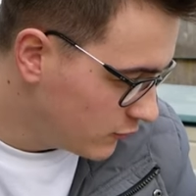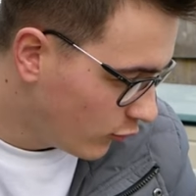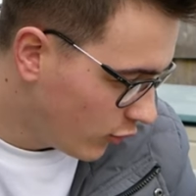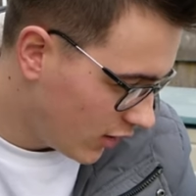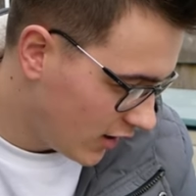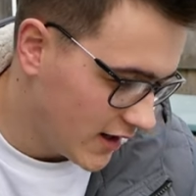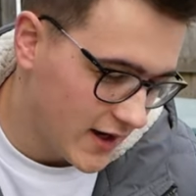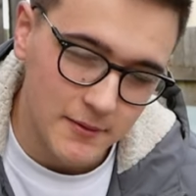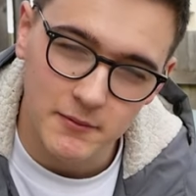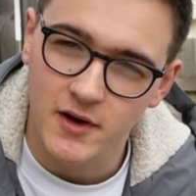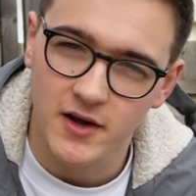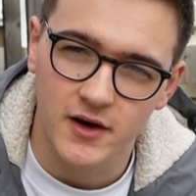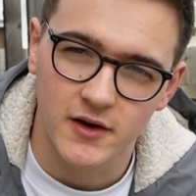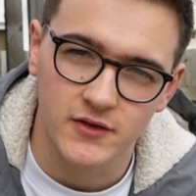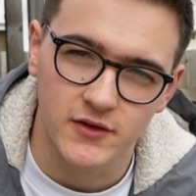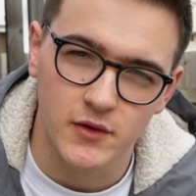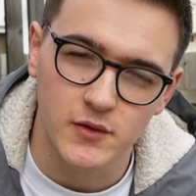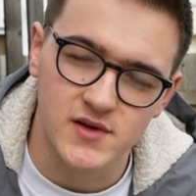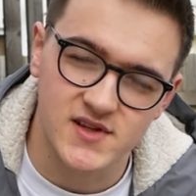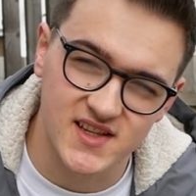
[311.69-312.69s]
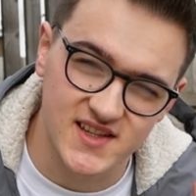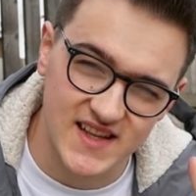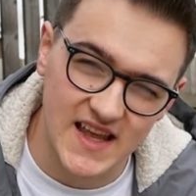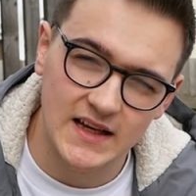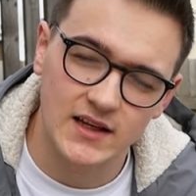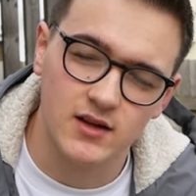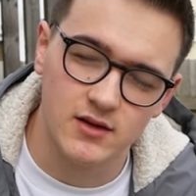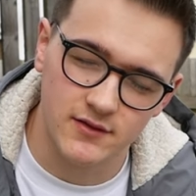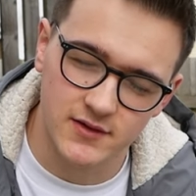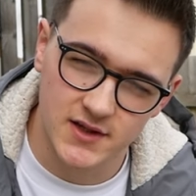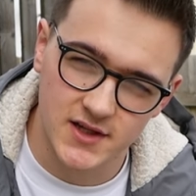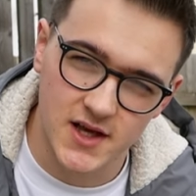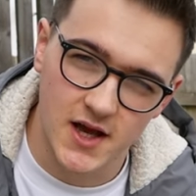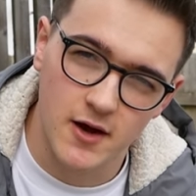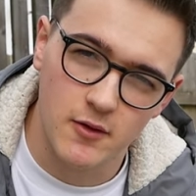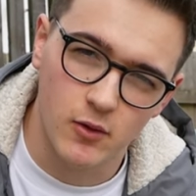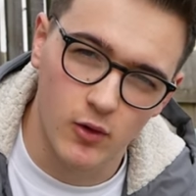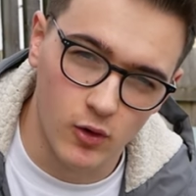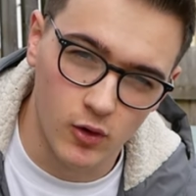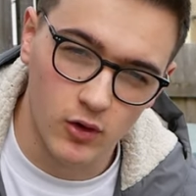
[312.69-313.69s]
What I am going to do is at the end of the
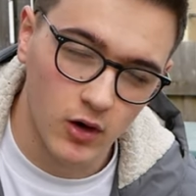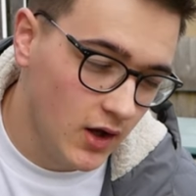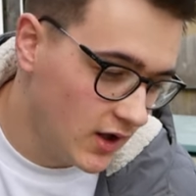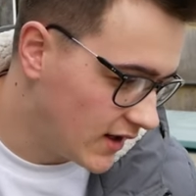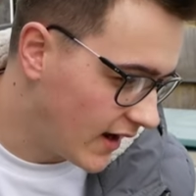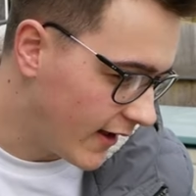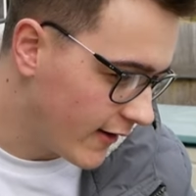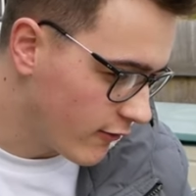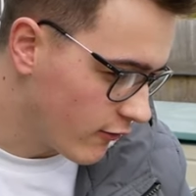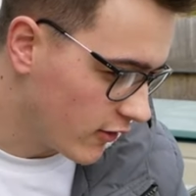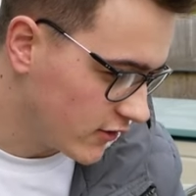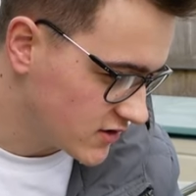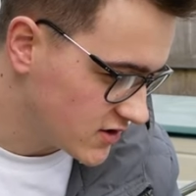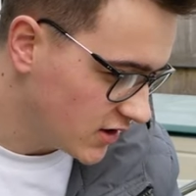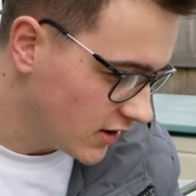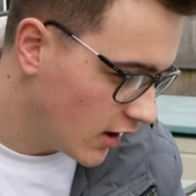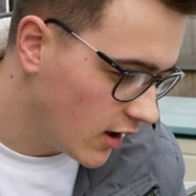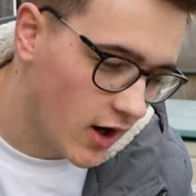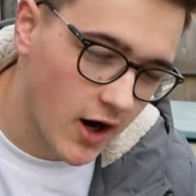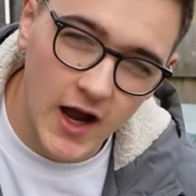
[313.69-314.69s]
video, or later on tonight,